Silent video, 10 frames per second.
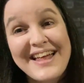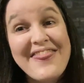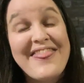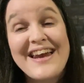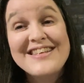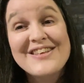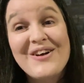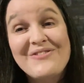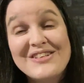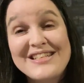That is
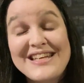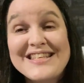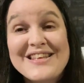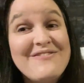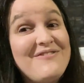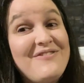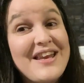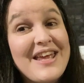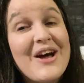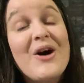all for today's
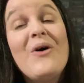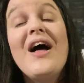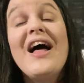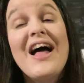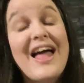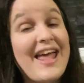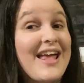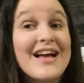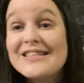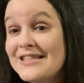video.
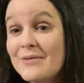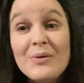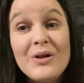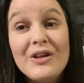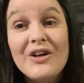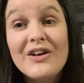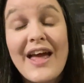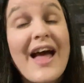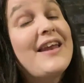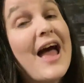A simple look
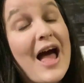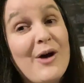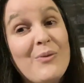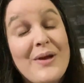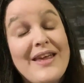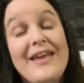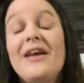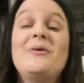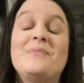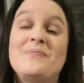at how
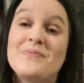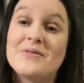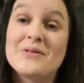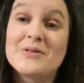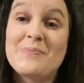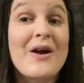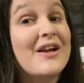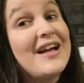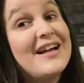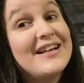we
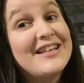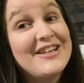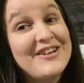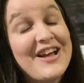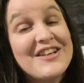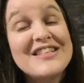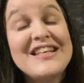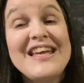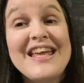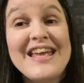spark
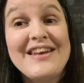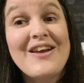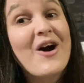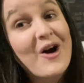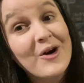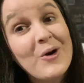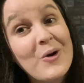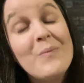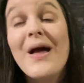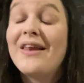curiosity in our
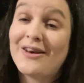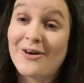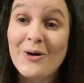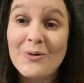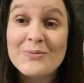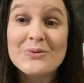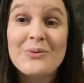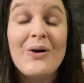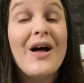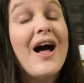home and in our
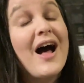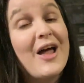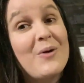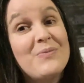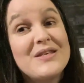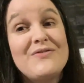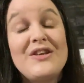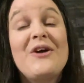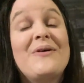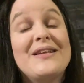homeschool. I hope this
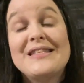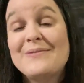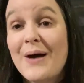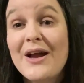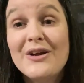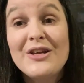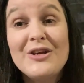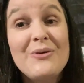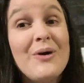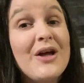video inspired you